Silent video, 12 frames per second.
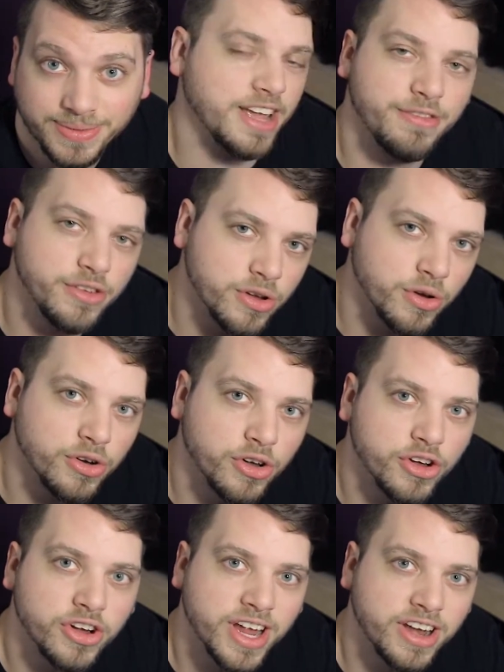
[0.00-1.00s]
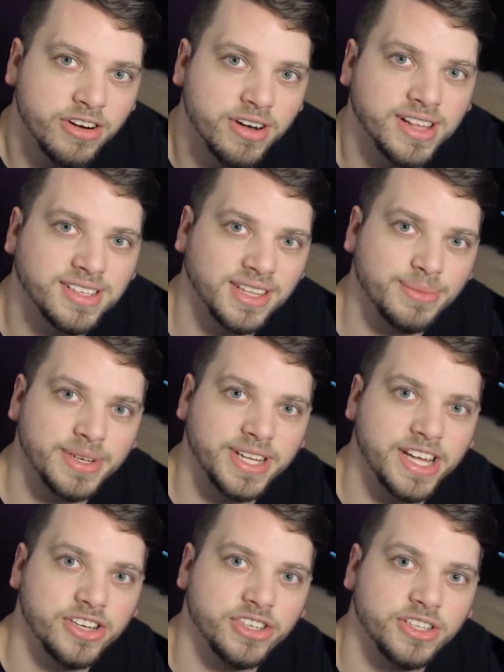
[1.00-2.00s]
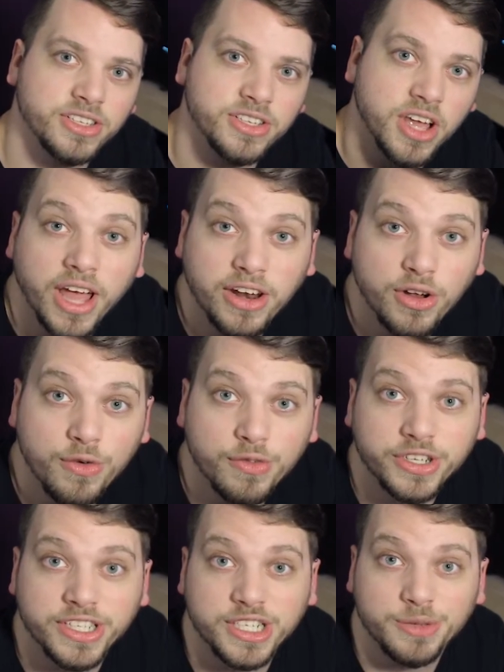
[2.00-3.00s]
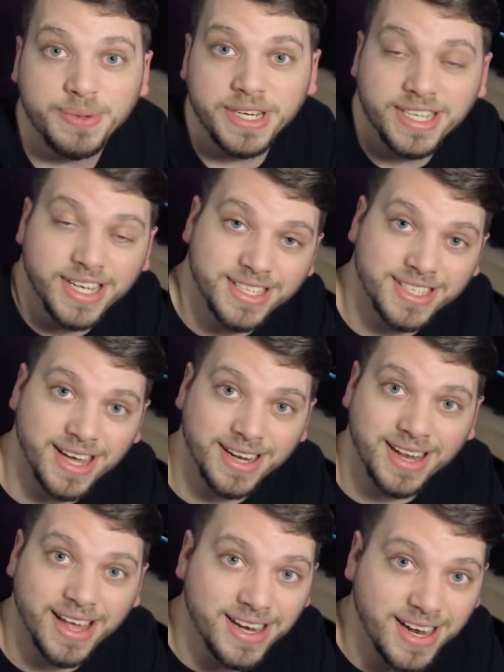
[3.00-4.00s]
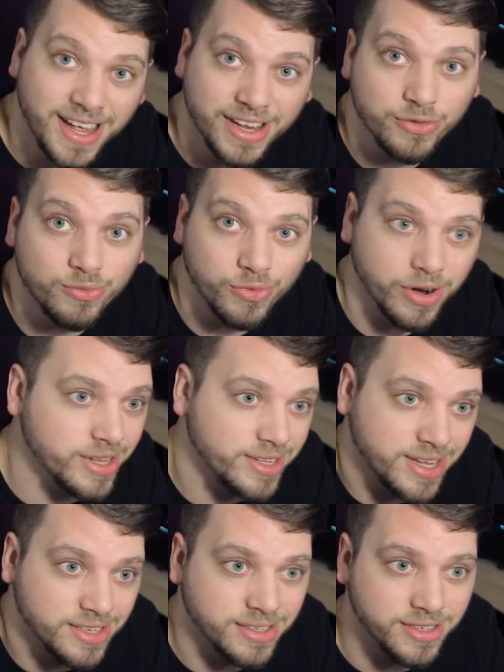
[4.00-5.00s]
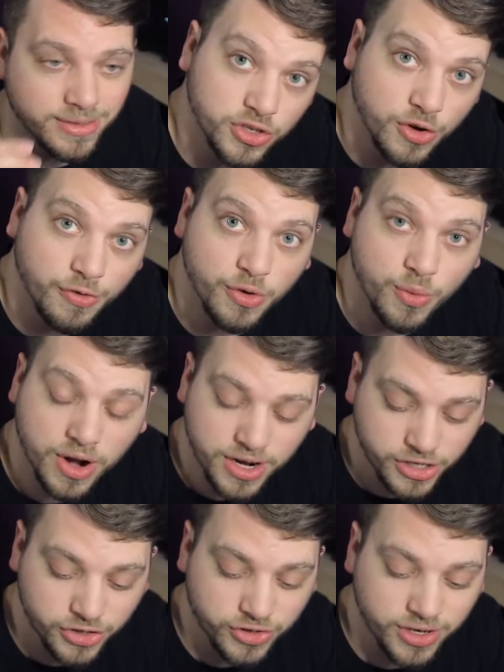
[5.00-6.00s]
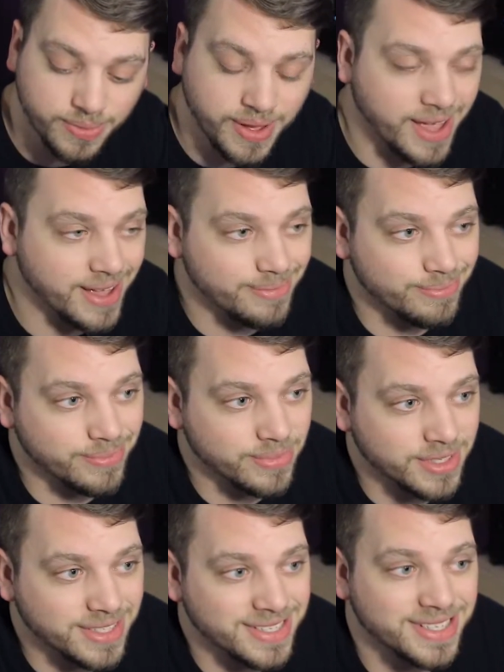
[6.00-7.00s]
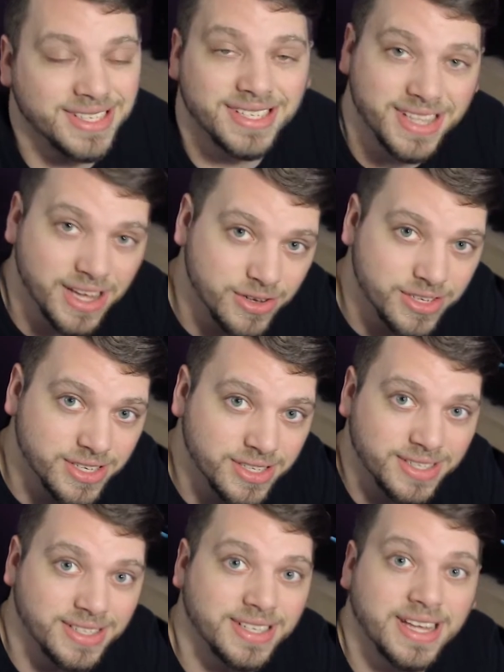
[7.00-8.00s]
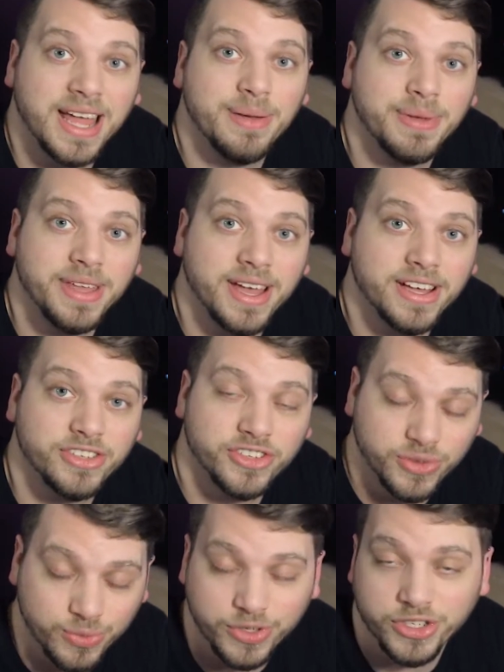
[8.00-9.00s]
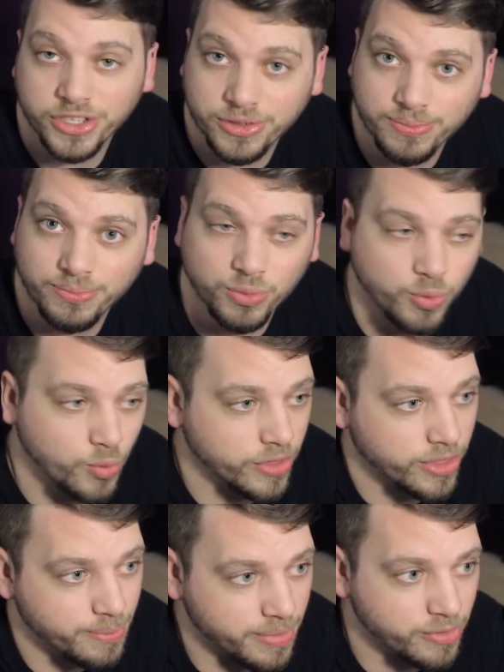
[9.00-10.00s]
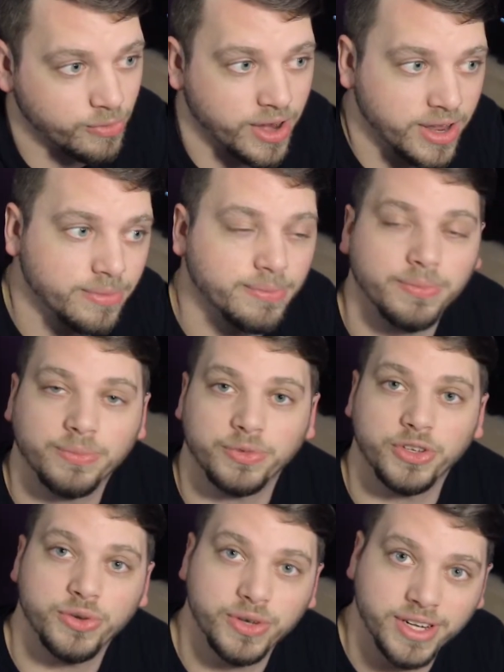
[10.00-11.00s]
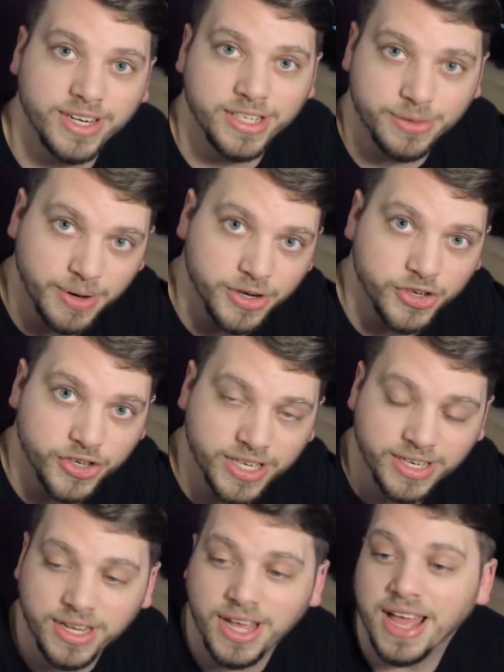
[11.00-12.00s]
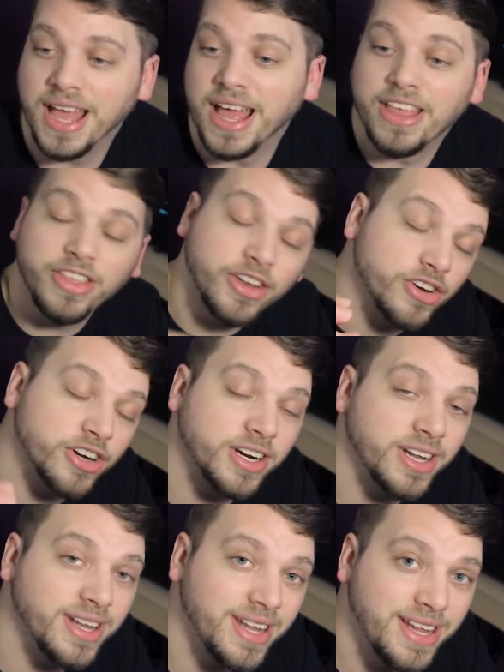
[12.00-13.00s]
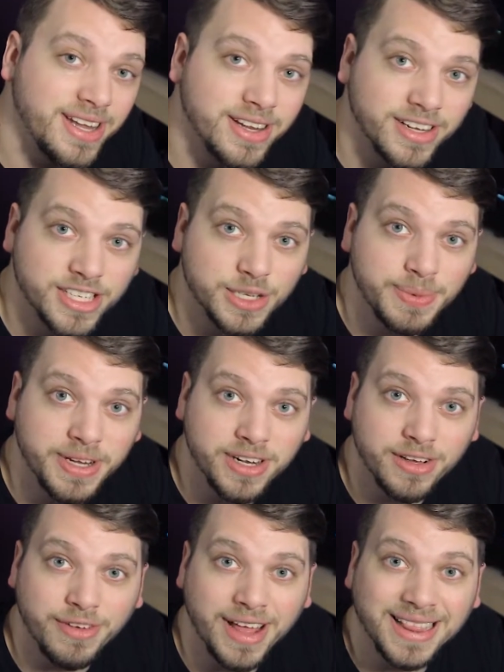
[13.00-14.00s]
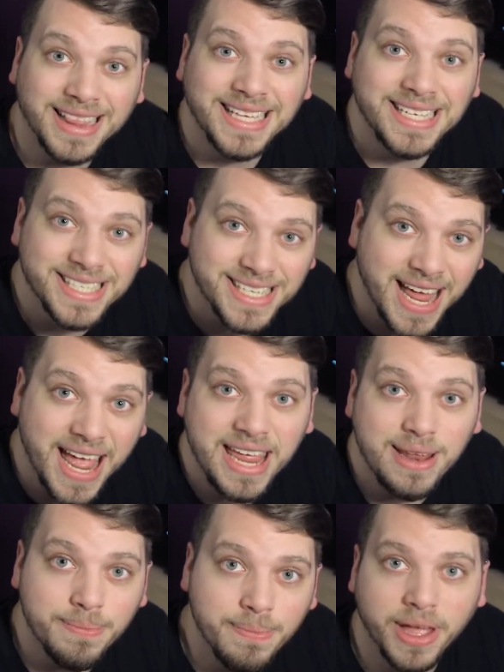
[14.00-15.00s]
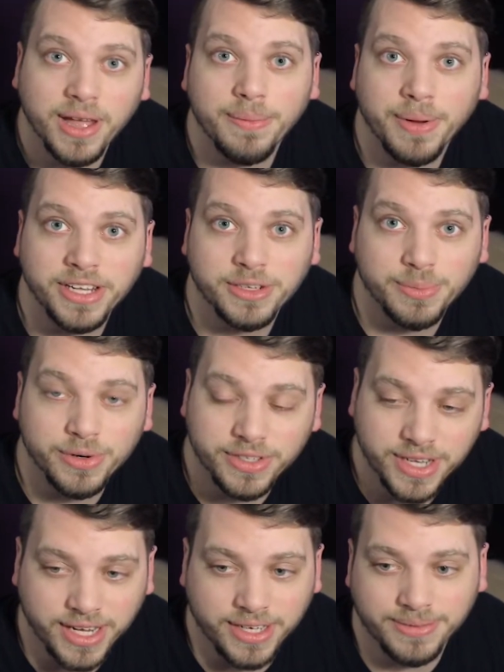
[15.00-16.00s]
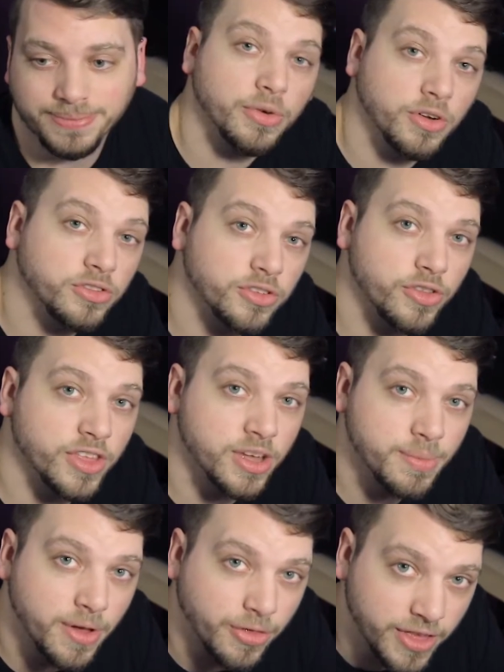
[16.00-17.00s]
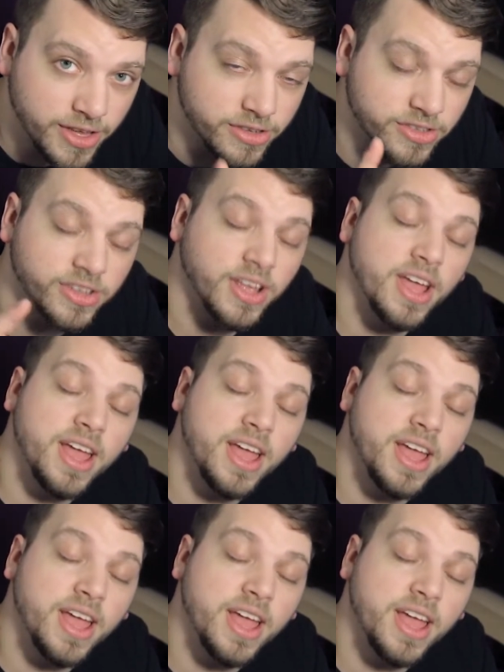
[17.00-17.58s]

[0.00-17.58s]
If you don't know your internet's limitations, head over to speedtest.net and run a test. So if you want to stream at 6,000 kbs, which is what the bitrate unit is measured in, then you're going to need a speed of at least 8 megabytes per second. But also think about this.